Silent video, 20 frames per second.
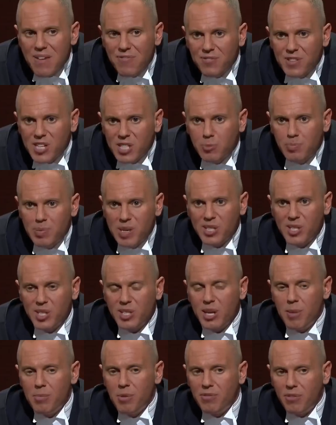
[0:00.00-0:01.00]
left this
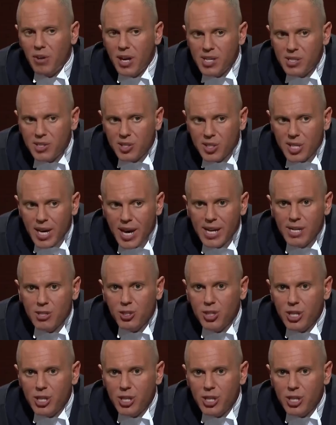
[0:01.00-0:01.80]
business, I'm afraid to say,